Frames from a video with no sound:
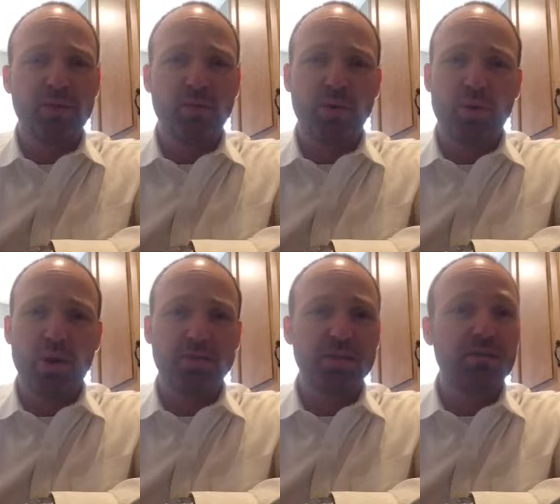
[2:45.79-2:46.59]

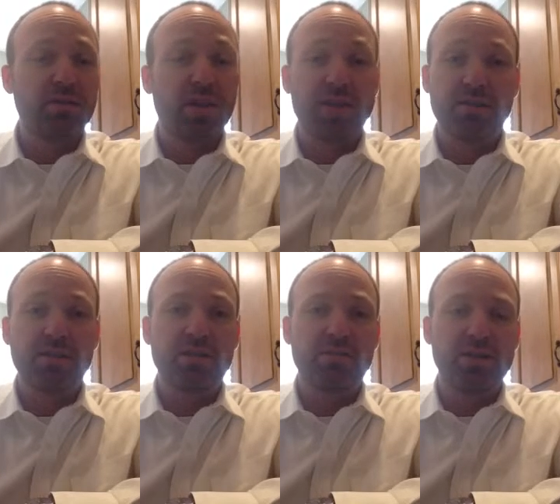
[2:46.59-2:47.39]
requirements, license
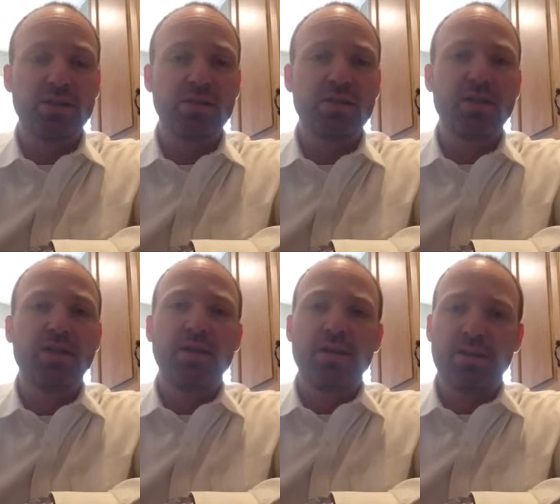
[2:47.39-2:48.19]
suspensions,
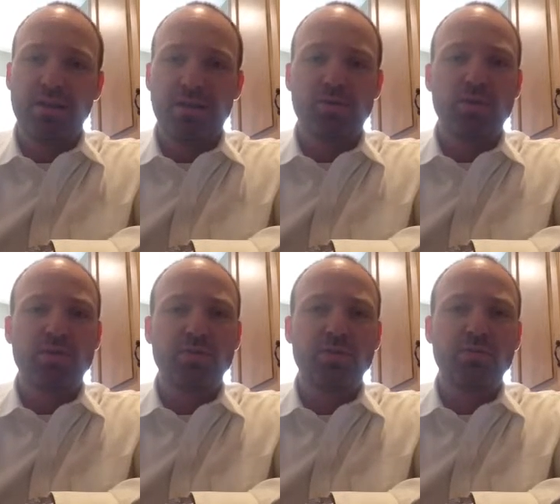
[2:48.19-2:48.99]
then of course
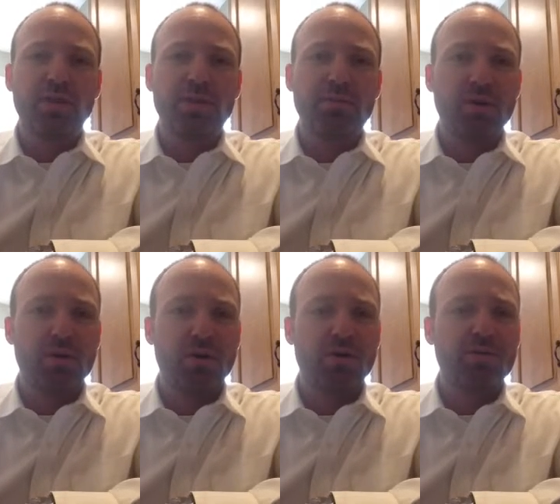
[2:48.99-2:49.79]
feel free to give me a
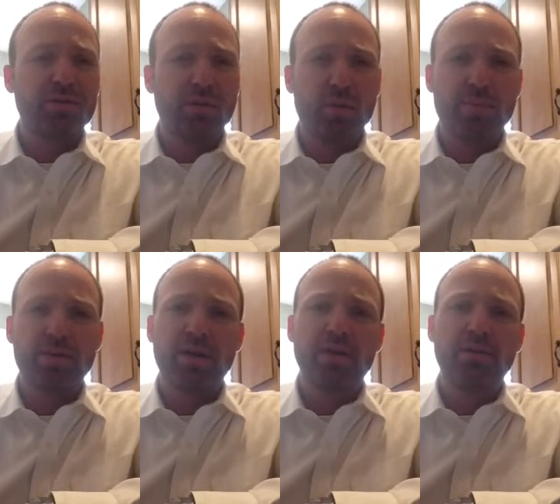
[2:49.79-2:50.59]
call, visit my
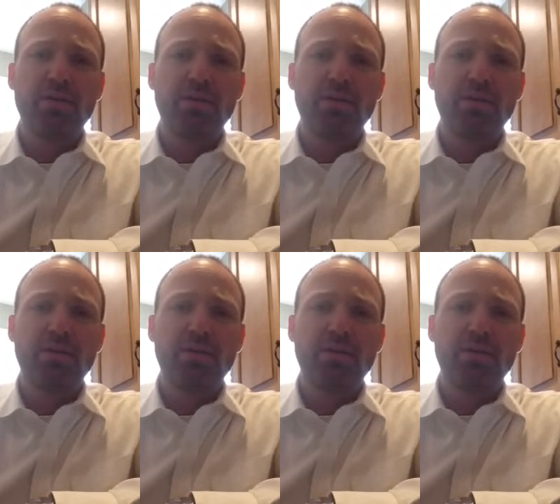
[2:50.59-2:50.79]
website.